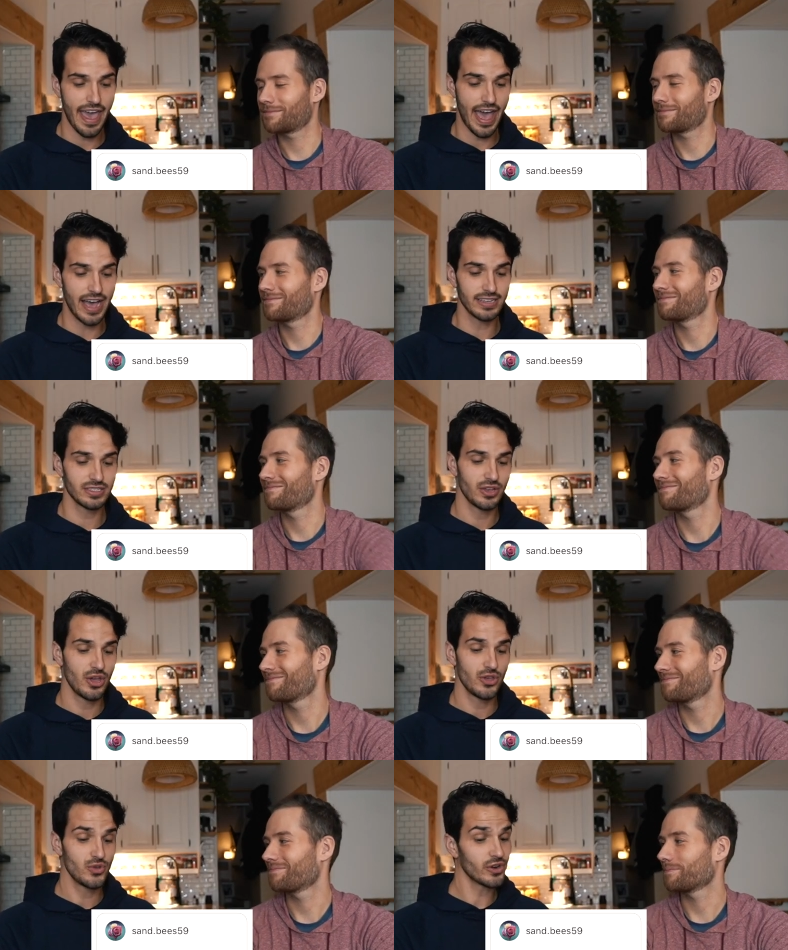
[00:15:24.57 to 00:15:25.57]
Speaker 1: asks,
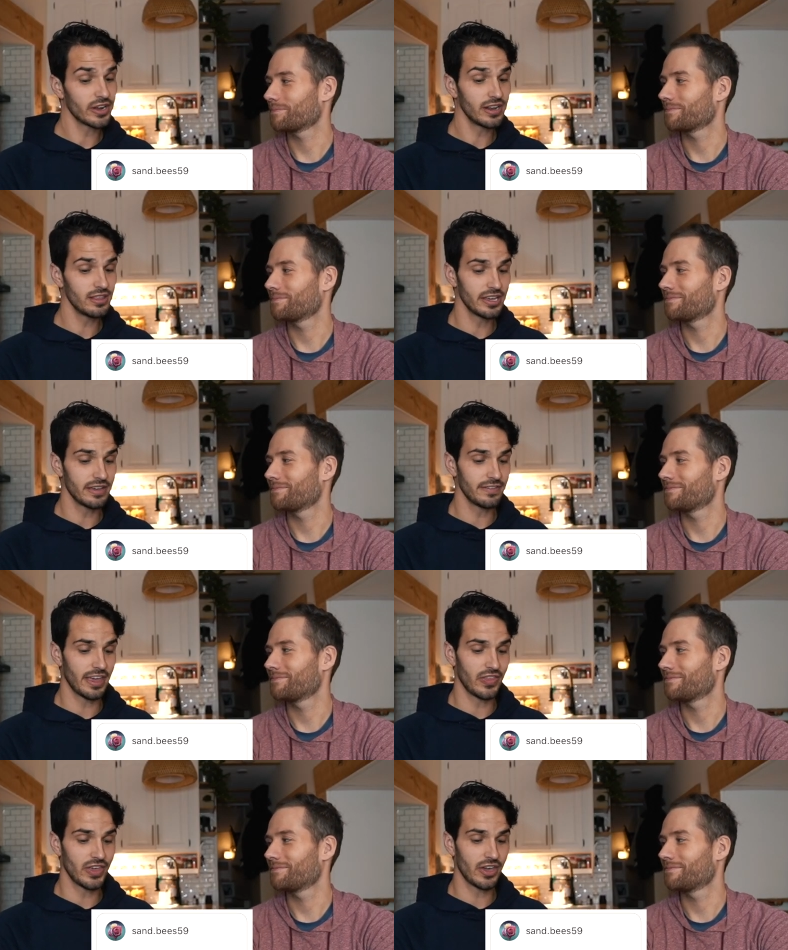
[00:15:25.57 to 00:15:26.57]
you're gonna live
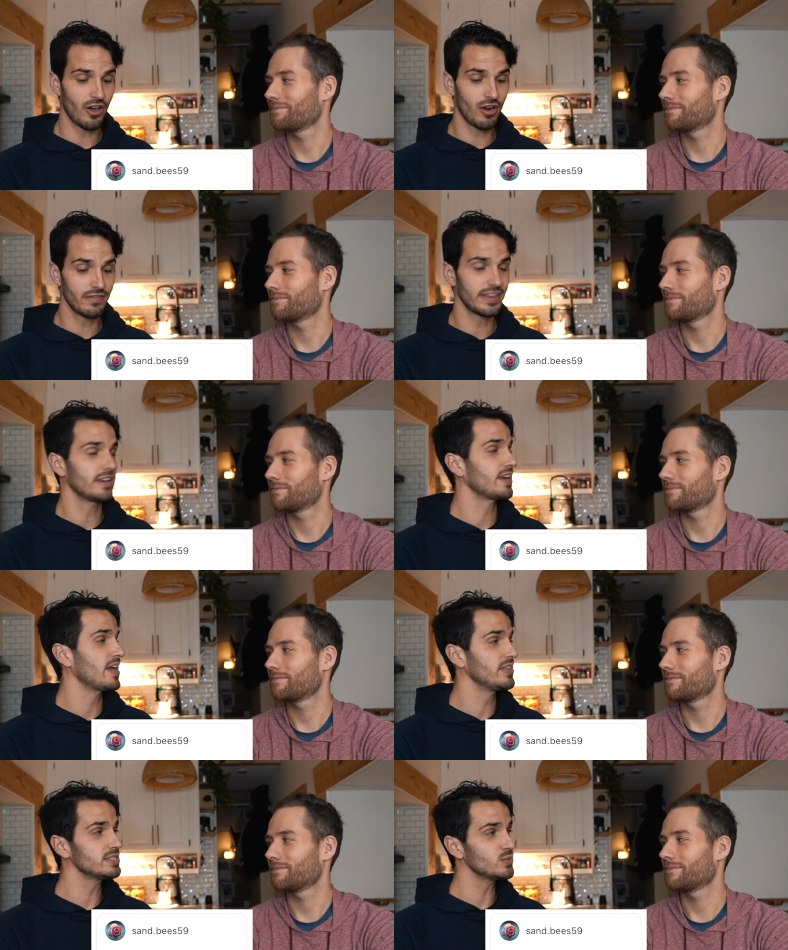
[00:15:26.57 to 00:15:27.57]
in the RV
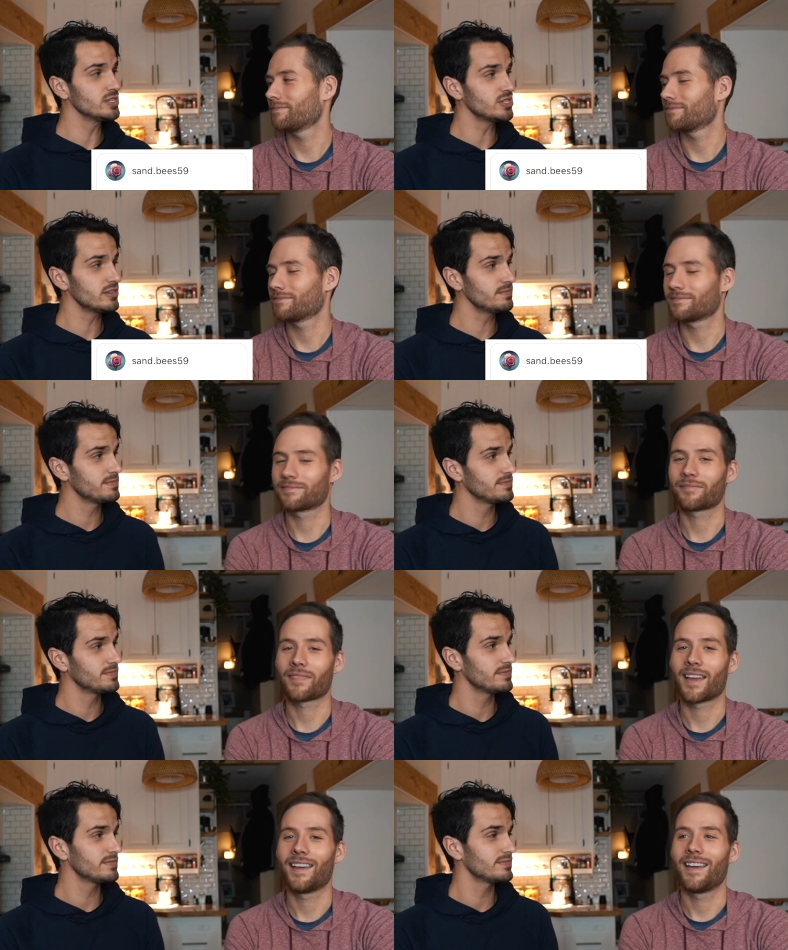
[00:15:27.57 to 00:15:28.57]
again this winter?
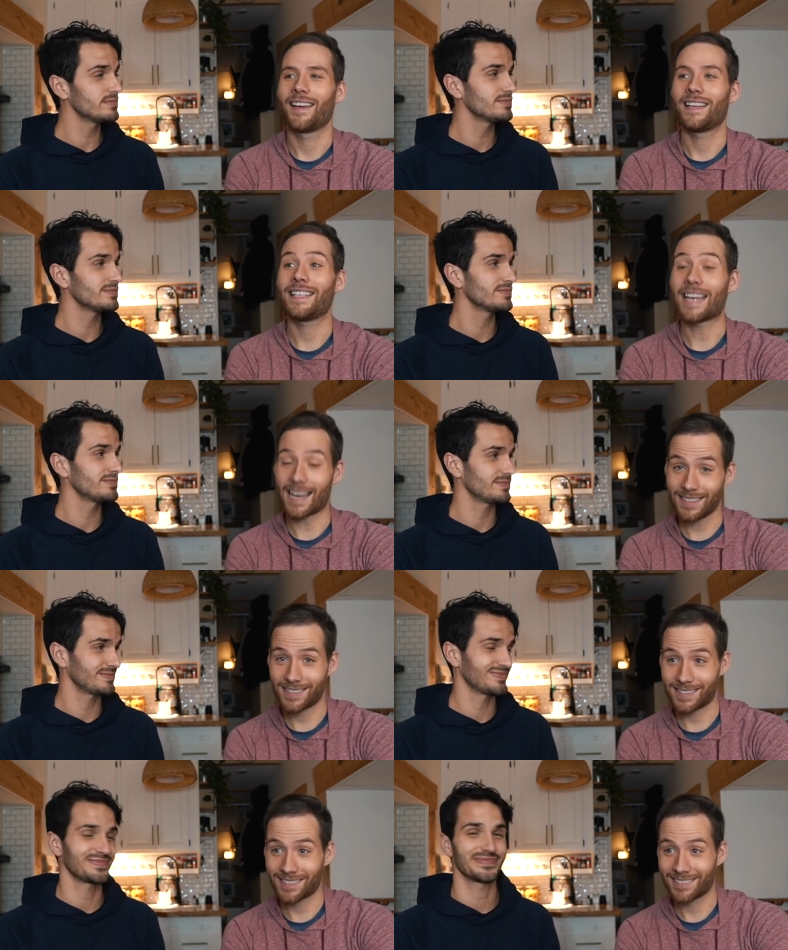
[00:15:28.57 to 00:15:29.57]

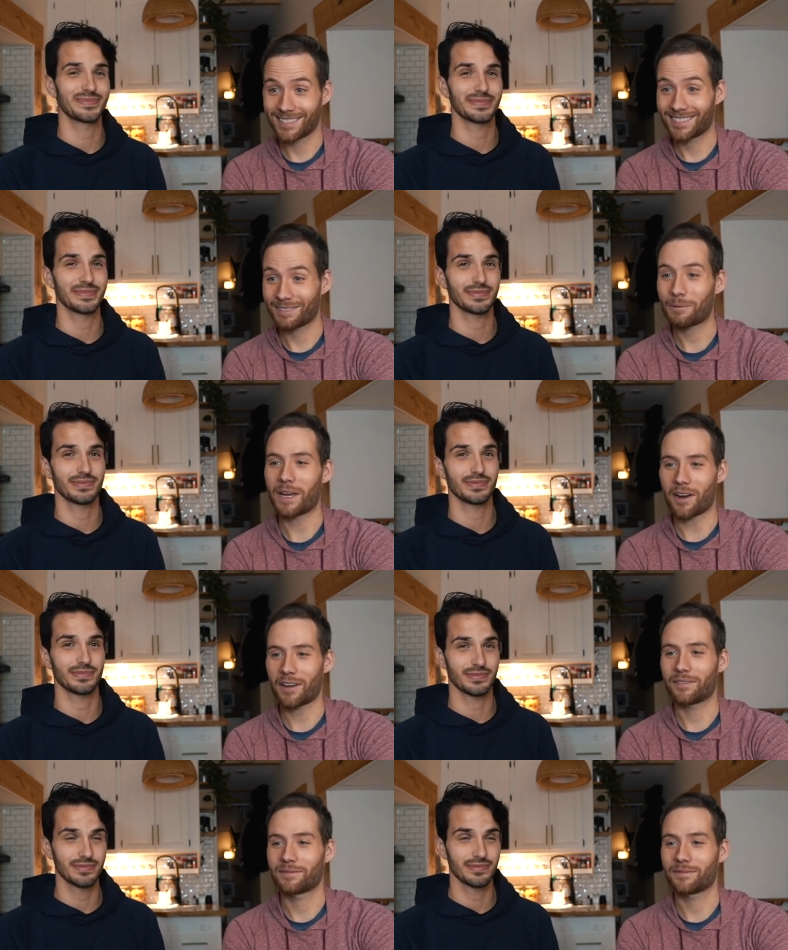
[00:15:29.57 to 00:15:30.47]
Yes, we are.